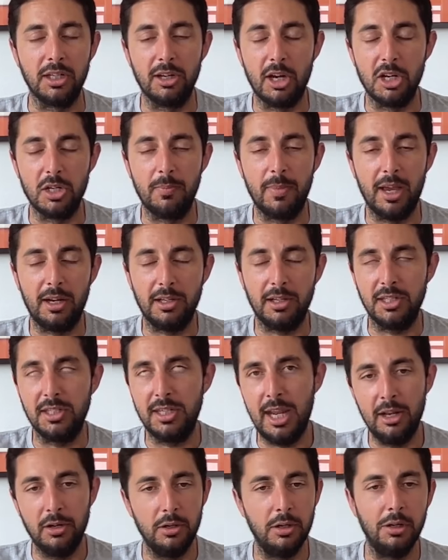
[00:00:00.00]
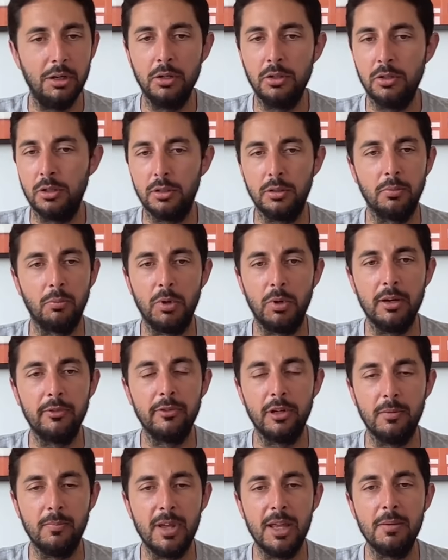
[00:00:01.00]
trace it back to standards or
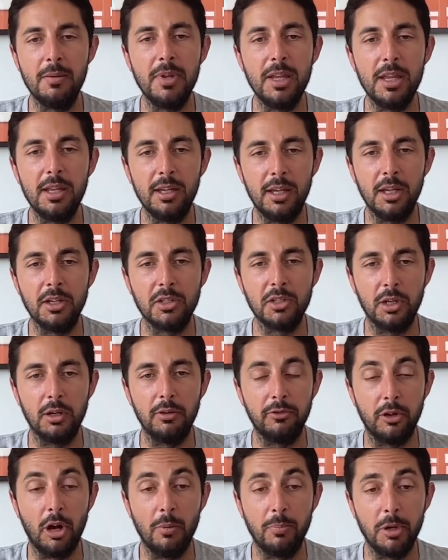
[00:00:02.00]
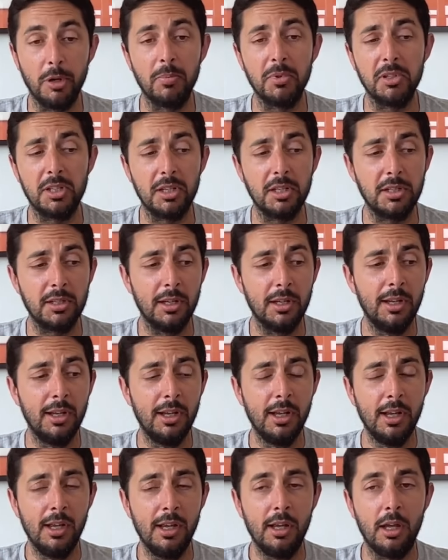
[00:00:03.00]
whatever it may be and so for our purposes
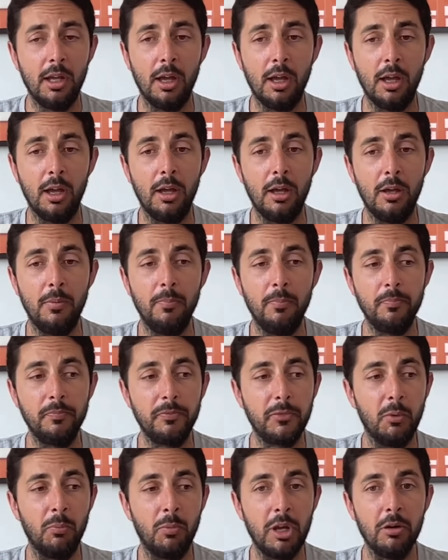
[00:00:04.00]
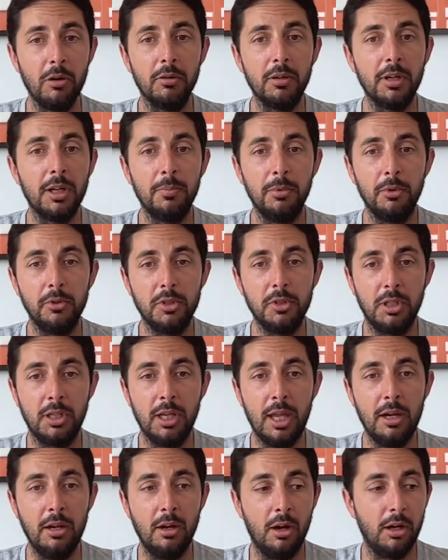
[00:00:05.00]
um, we were able to
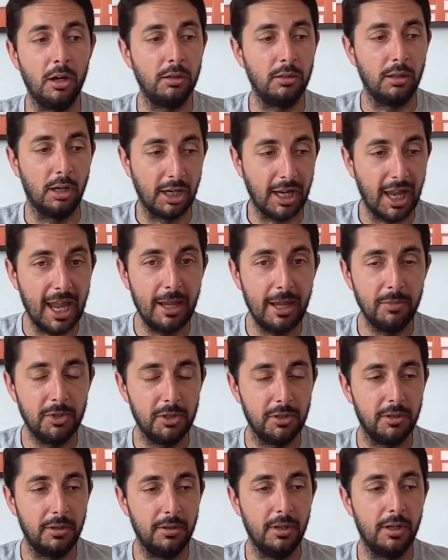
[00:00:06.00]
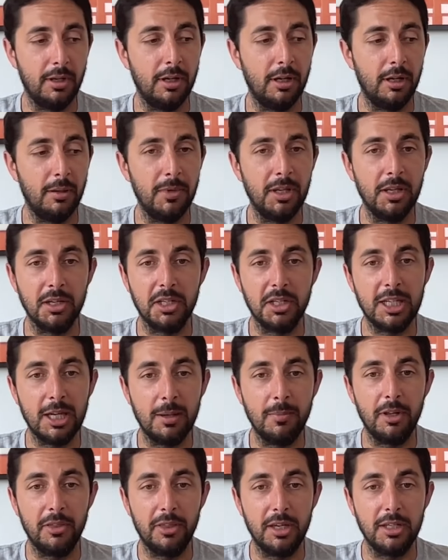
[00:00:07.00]
get our, our game um, is
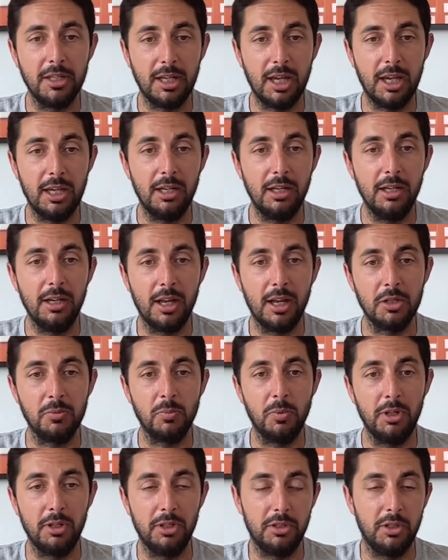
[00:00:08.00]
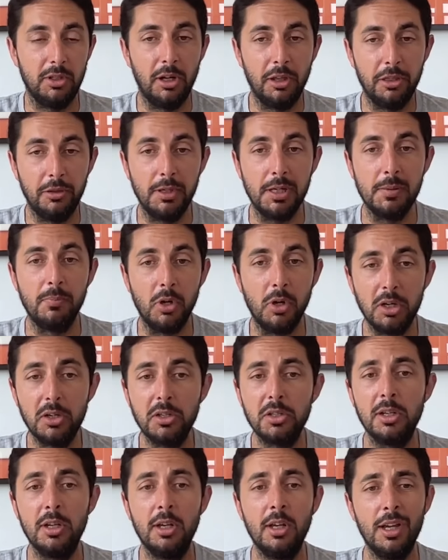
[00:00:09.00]
stem authenticated as well as all three
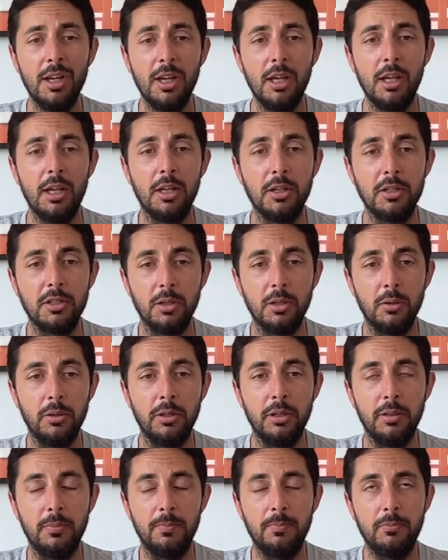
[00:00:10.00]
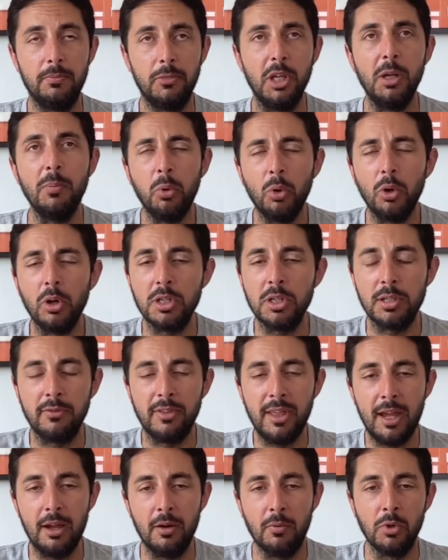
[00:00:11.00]
books and so the, the importance of
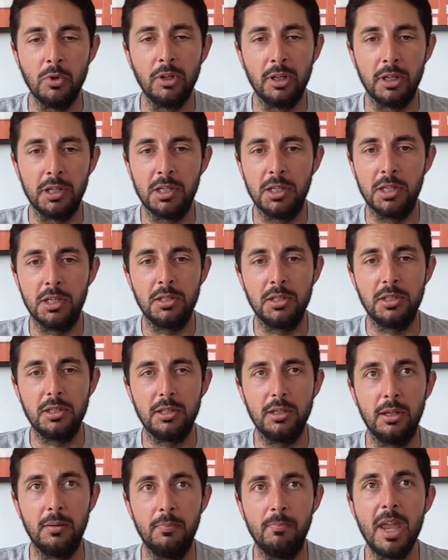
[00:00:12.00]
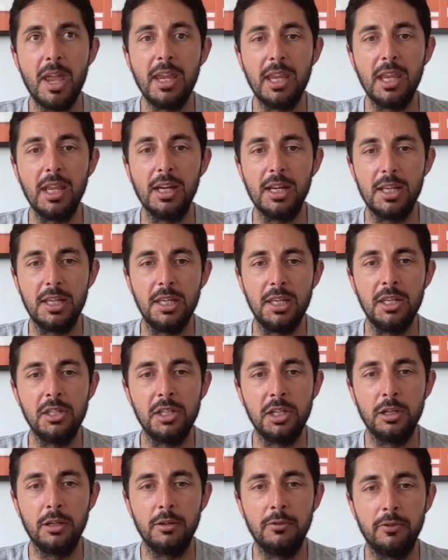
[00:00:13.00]
that really is uh, making it
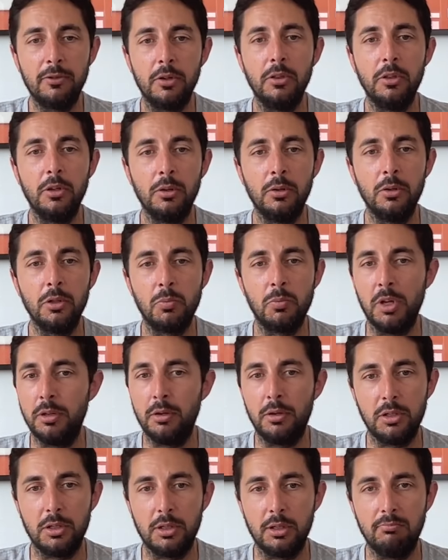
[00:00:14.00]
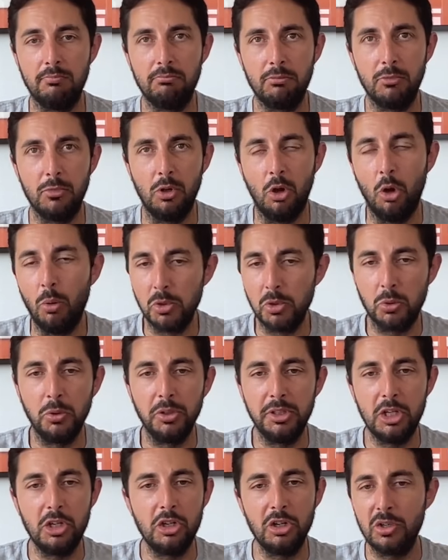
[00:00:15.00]
easier for those whether it's a
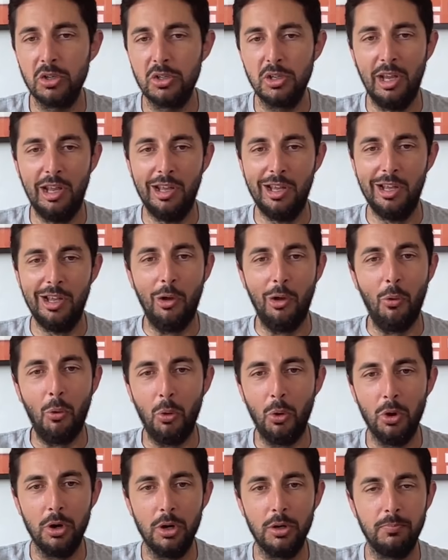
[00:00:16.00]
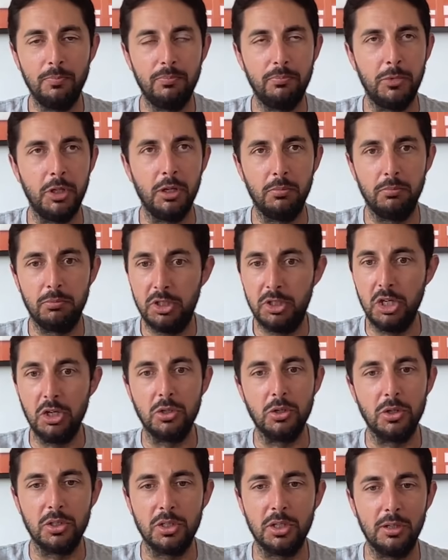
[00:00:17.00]
homeschool teachers or you know
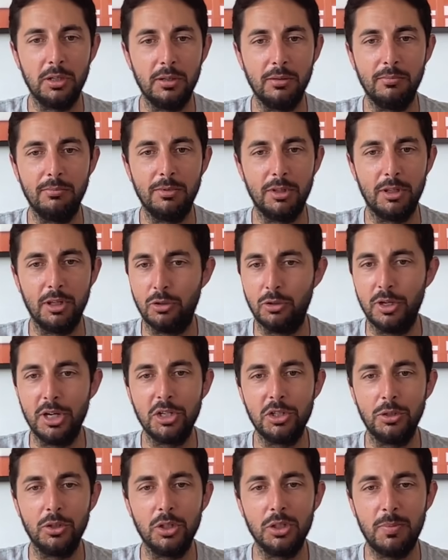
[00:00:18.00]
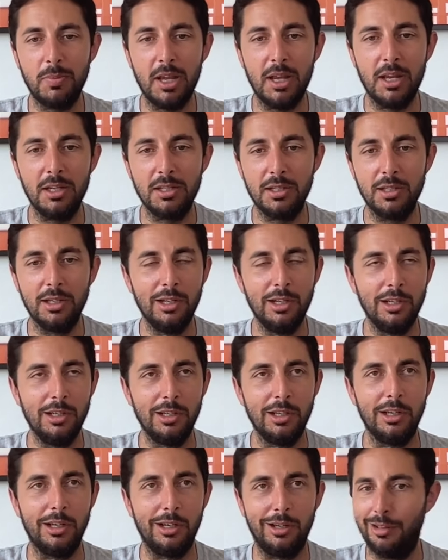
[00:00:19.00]
teachers in the traditional space
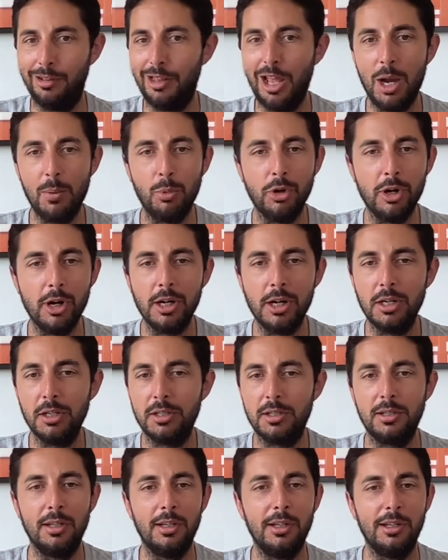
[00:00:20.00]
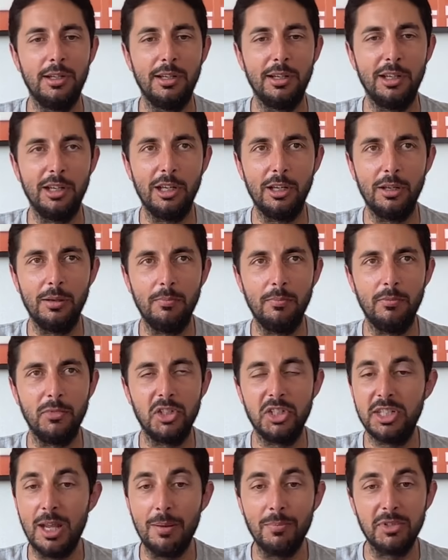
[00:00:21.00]
uh, libraries um,
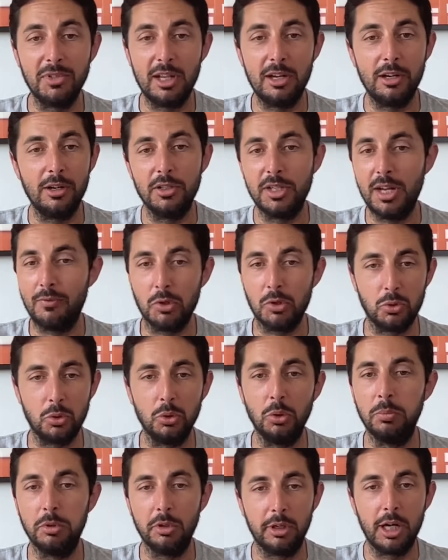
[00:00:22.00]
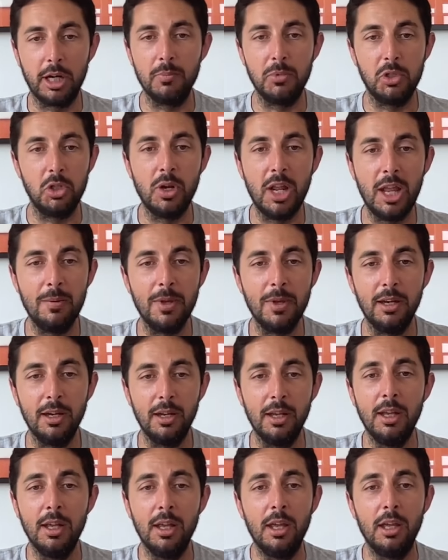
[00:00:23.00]
STEM centers, after school programs, you name it.
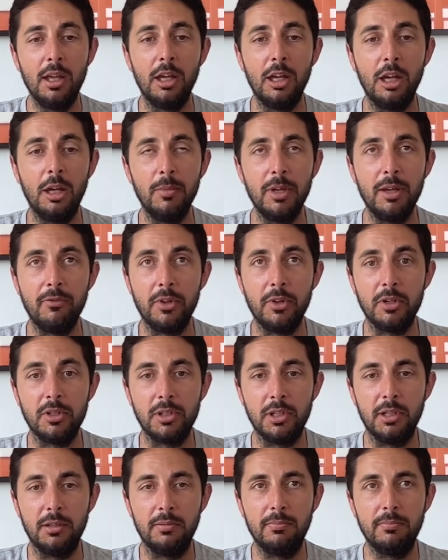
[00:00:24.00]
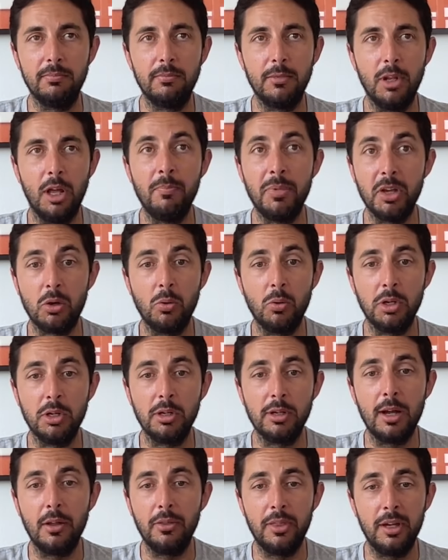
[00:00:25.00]
Um, if there's a, a
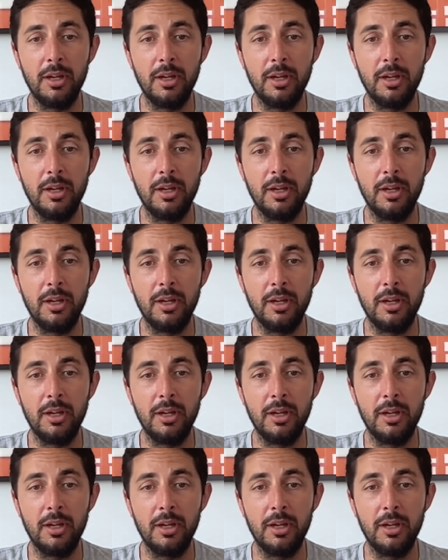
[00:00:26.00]
Bitcoiner out